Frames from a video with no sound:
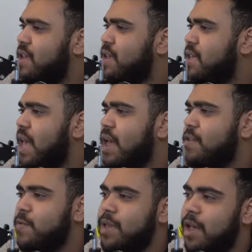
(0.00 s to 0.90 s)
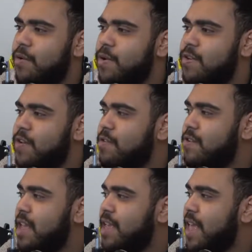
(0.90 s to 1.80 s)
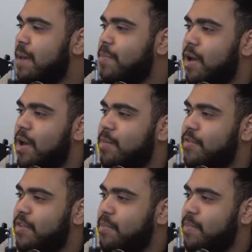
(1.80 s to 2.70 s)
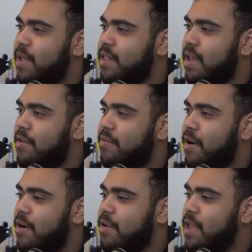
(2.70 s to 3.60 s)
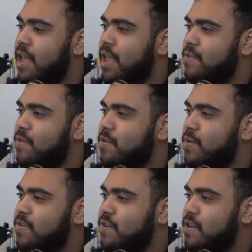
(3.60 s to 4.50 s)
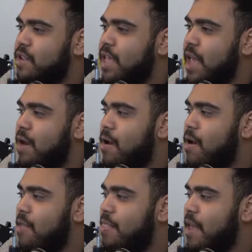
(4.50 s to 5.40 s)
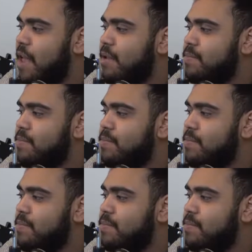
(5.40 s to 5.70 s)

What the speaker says: Yeah, so we got to reach out to like Capcom or something like that for RE8. So we should get on that.